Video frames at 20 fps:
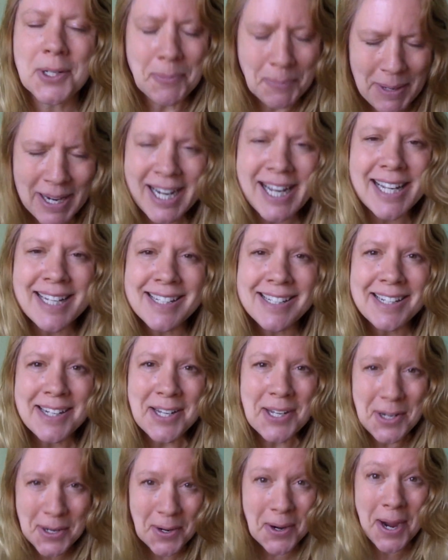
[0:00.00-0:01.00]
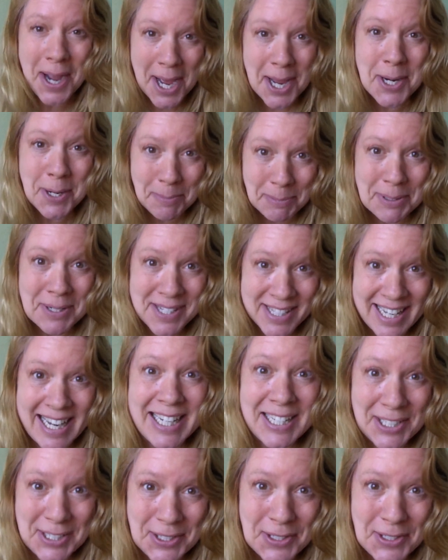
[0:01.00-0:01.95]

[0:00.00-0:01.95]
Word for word: because you're 100%